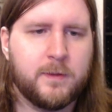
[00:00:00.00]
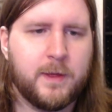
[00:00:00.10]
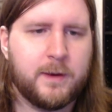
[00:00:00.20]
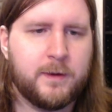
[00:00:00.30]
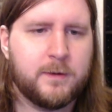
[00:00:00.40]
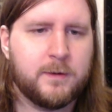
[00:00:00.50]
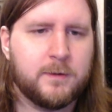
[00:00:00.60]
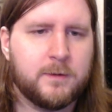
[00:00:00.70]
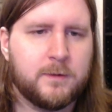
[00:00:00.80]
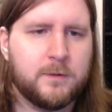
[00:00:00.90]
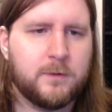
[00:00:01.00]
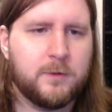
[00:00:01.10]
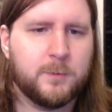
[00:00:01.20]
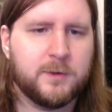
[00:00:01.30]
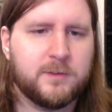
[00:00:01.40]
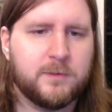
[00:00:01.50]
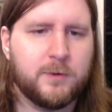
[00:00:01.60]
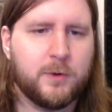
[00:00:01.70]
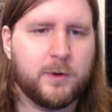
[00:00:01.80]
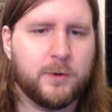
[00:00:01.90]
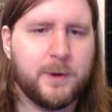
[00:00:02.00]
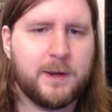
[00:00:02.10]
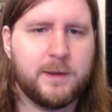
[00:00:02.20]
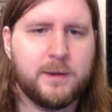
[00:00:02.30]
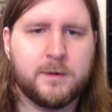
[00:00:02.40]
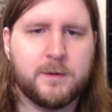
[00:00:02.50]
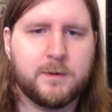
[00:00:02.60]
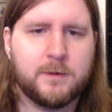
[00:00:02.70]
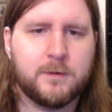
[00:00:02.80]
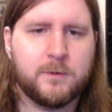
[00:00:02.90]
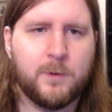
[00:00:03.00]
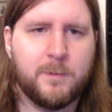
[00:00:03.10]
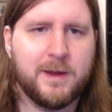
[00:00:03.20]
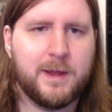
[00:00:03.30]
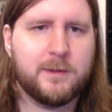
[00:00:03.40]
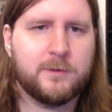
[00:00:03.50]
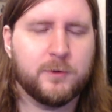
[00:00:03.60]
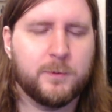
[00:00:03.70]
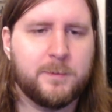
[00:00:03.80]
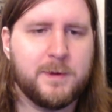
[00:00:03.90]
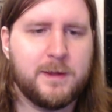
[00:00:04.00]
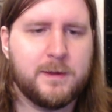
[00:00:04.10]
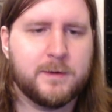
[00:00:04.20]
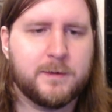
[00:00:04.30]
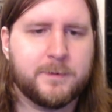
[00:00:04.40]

Then, you must have known already what my answer would be.